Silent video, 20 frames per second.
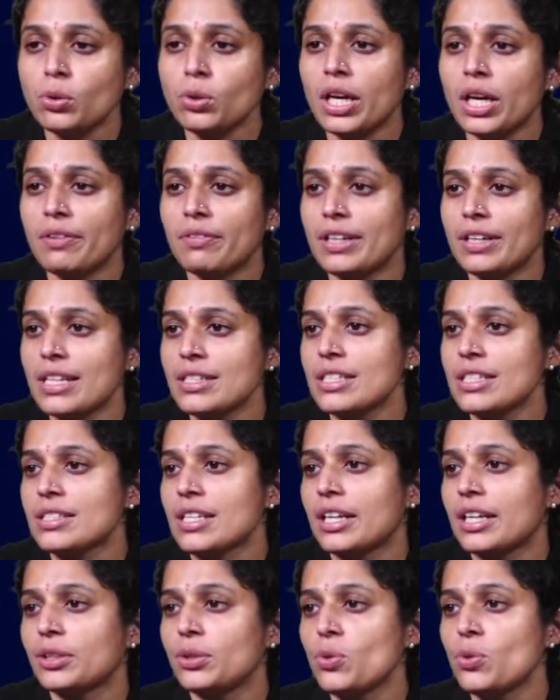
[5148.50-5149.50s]
No evidence
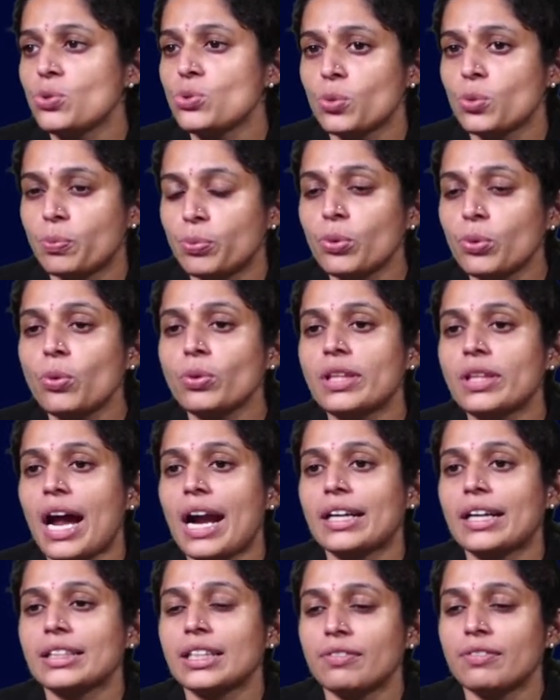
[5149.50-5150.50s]
is adduced to prove
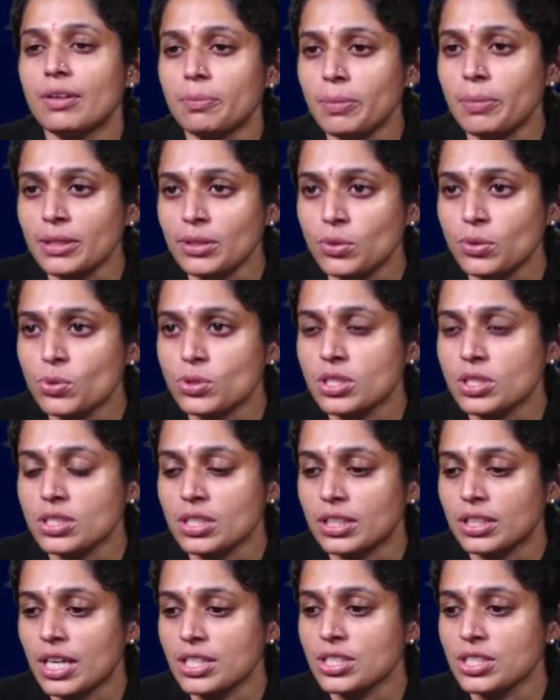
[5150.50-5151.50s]
that the weapon used
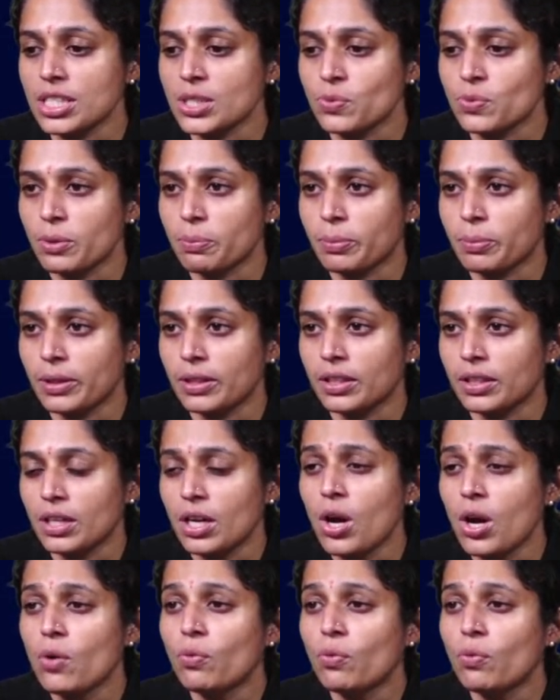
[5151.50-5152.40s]
is a dangerous weapon.